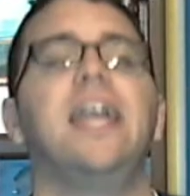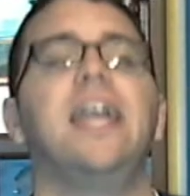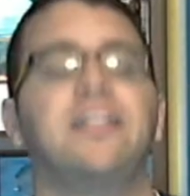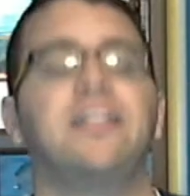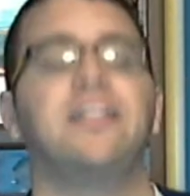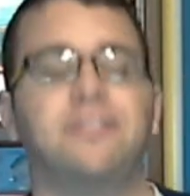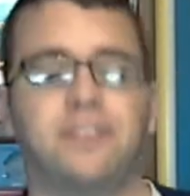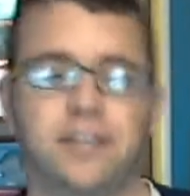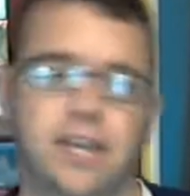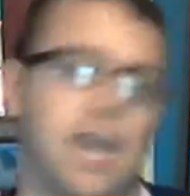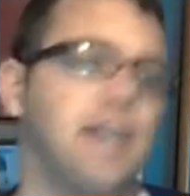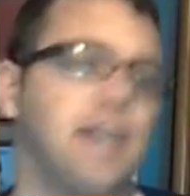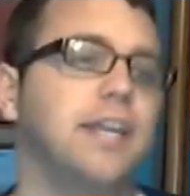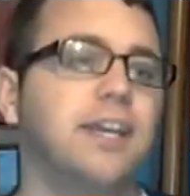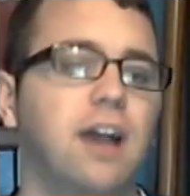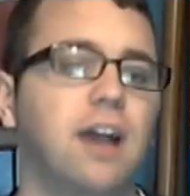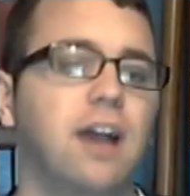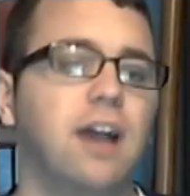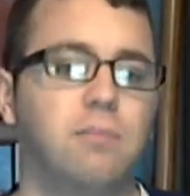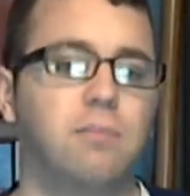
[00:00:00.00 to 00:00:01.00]
It's the kind
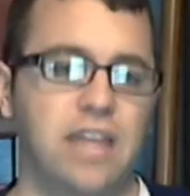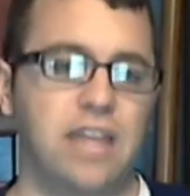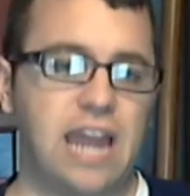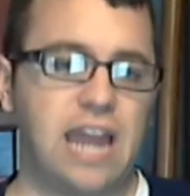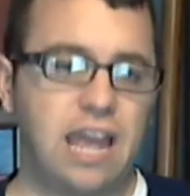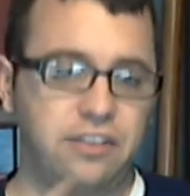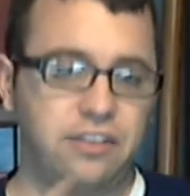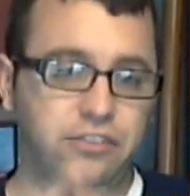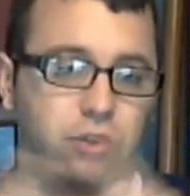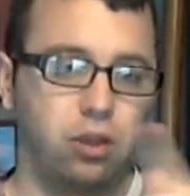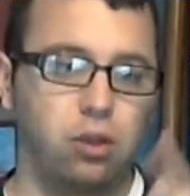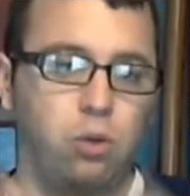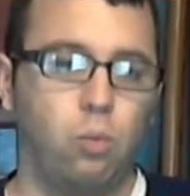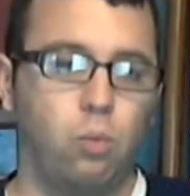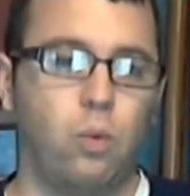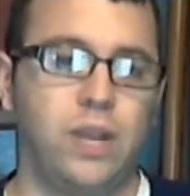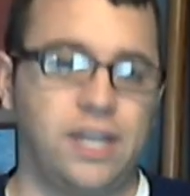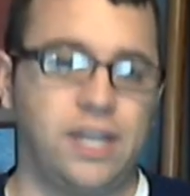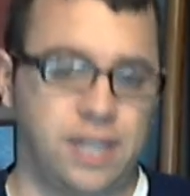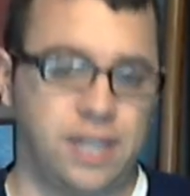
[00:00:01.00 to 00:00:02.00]
of gum that has the
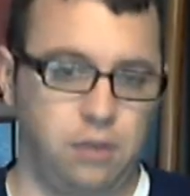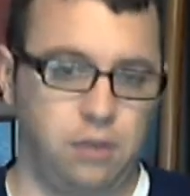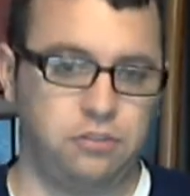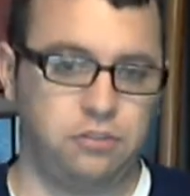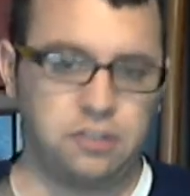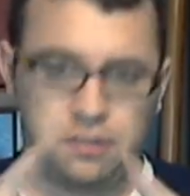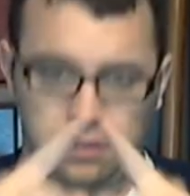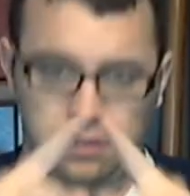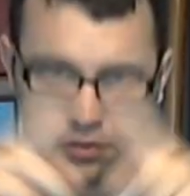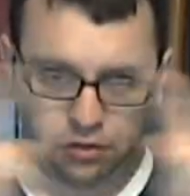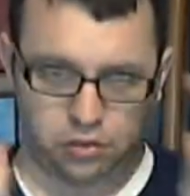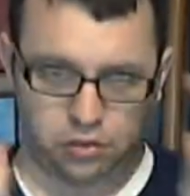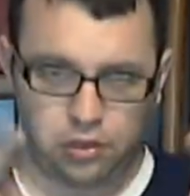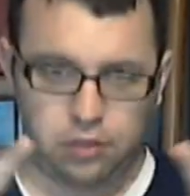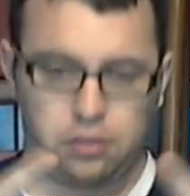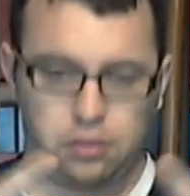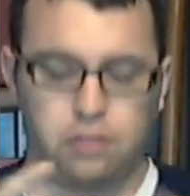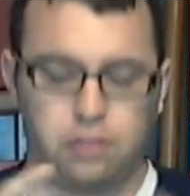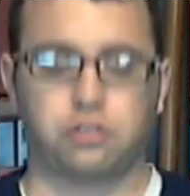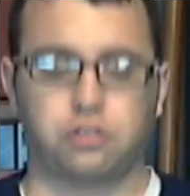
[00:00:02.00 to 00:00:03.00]
little windows and
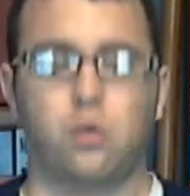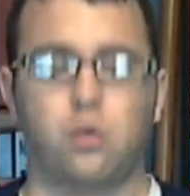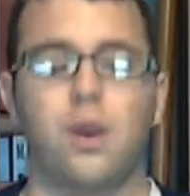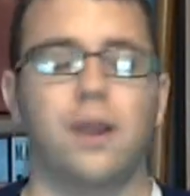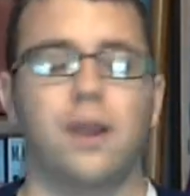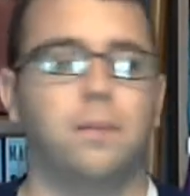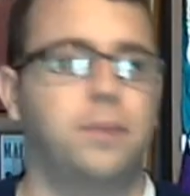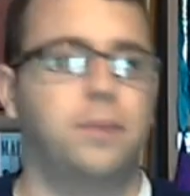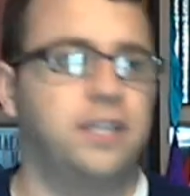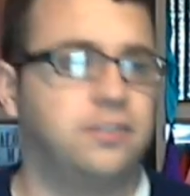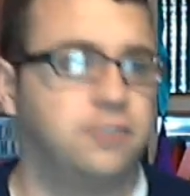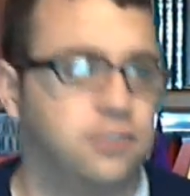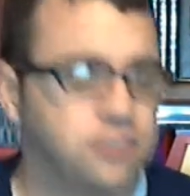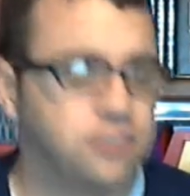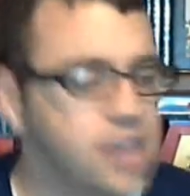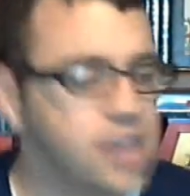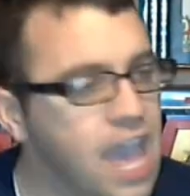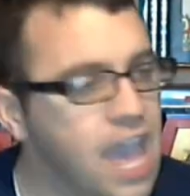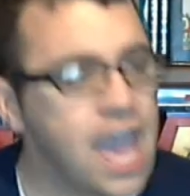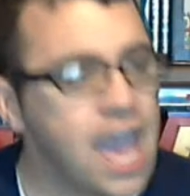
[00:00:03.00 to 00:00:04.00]
the square
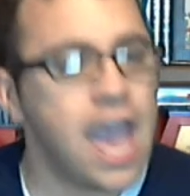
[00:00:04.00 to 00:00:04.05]
pieces.